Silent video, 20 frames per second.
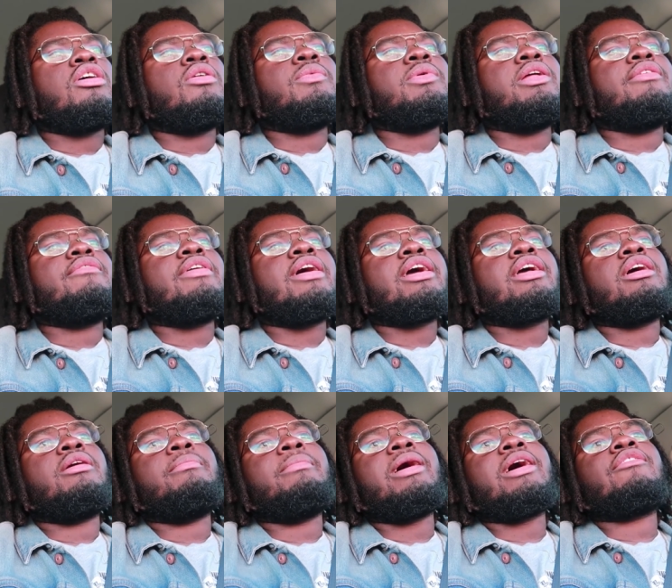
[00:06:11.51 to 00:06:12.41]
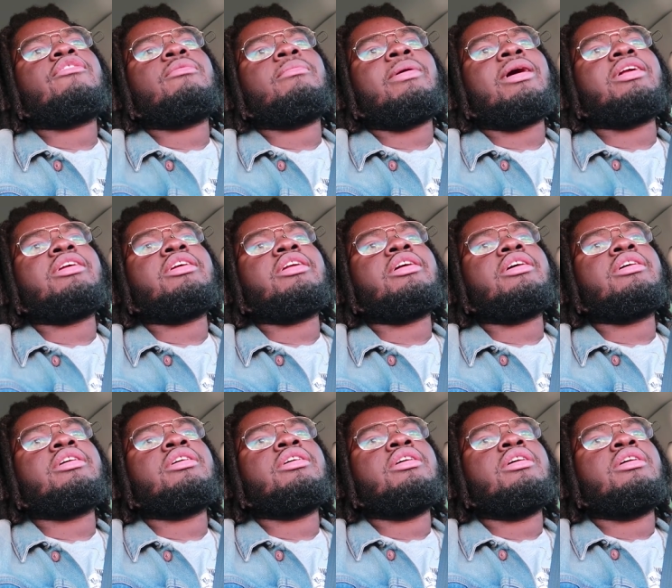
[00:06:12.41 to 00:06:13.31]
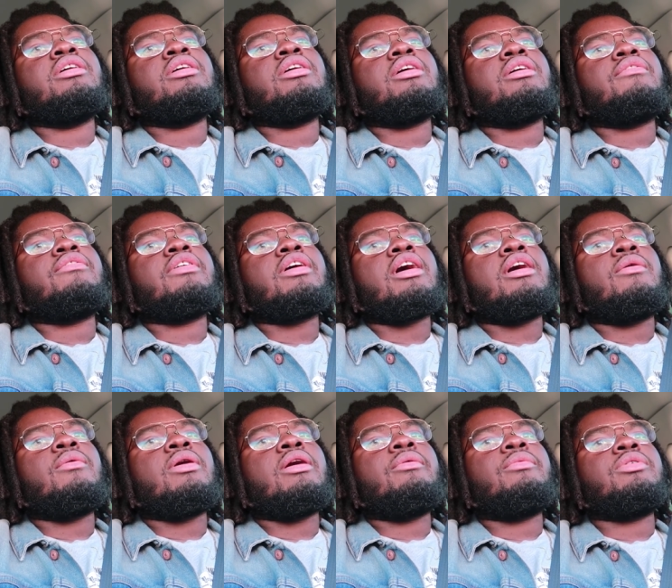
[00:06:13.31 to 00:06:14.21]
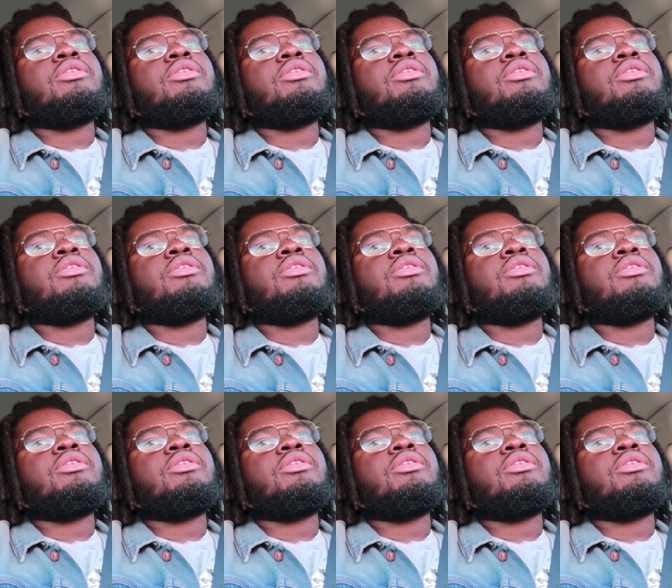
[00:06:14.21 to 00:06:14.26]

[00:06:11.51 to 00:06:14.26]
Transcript: y'all whenever I come back from out of there and figure out what I